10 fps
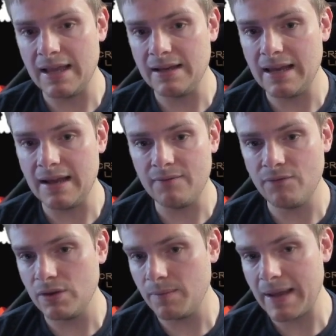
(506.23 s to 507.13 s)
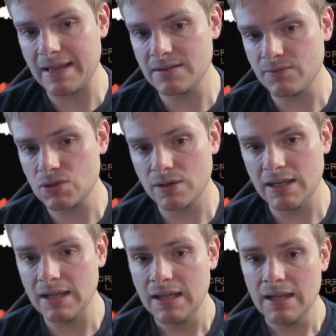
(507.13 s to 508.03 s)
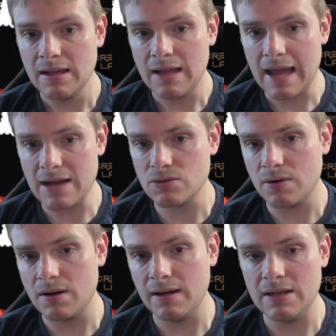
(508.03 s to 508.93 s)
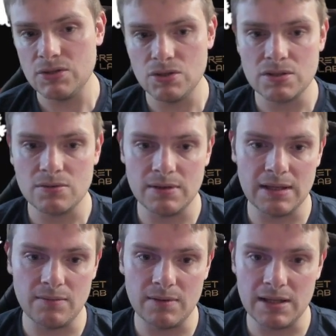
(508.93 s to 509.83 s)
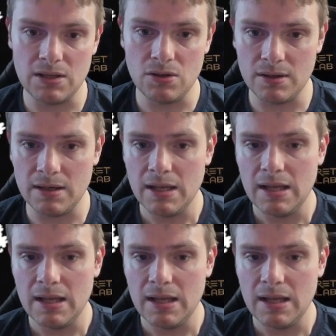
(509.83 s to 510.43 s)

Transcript: And yeah, for the passive tree, Agile Hunt is just really good.